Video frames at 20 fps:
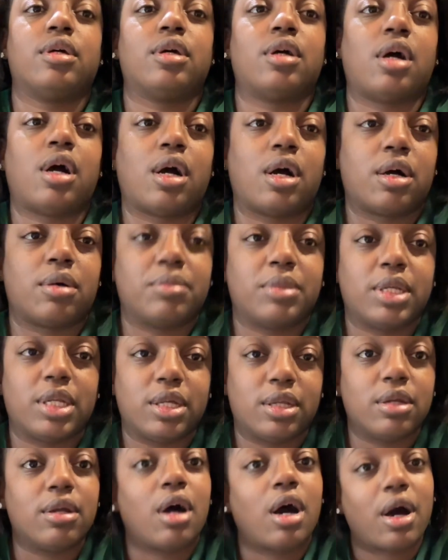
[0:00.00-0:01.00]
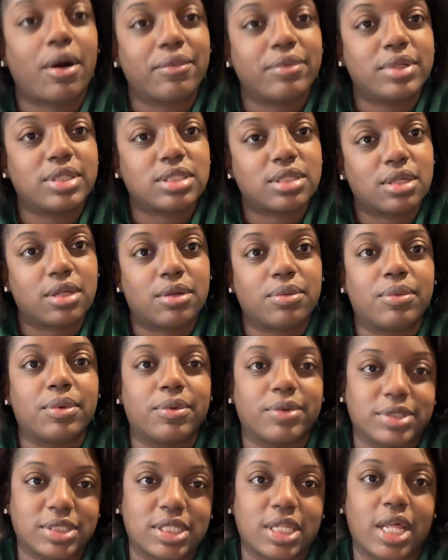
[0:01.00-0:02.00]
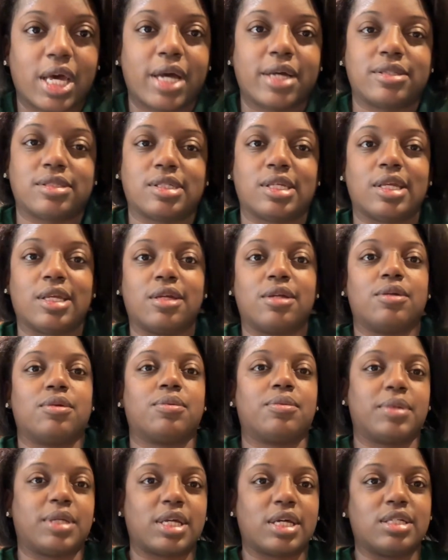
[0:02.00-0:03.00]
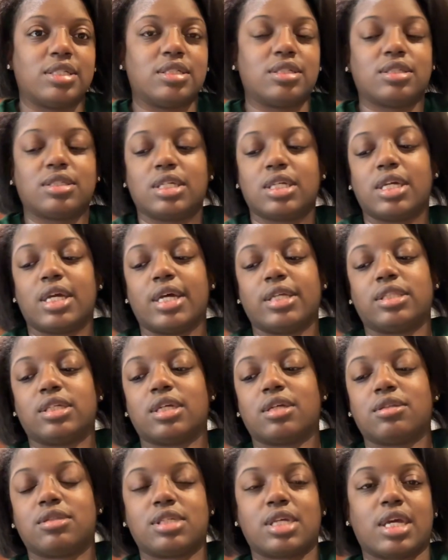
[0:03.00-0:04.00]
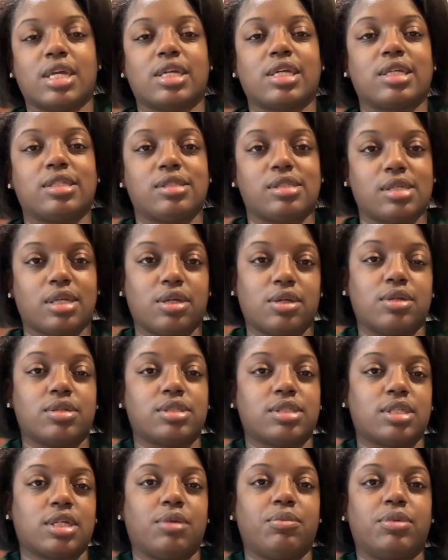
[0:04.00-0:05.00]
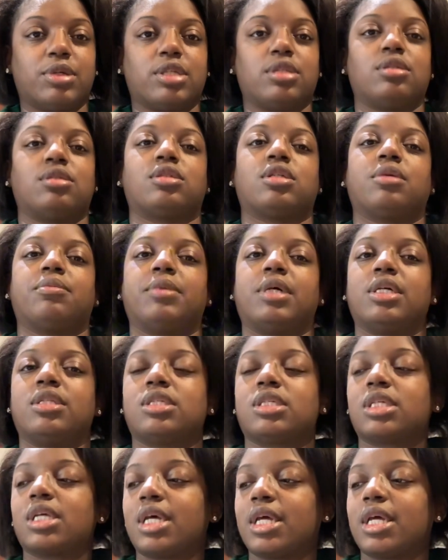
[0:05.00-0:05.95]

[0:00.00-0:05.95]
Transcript: Um, and then obviously we went to the ICU because he had to take continuously breathing treatments.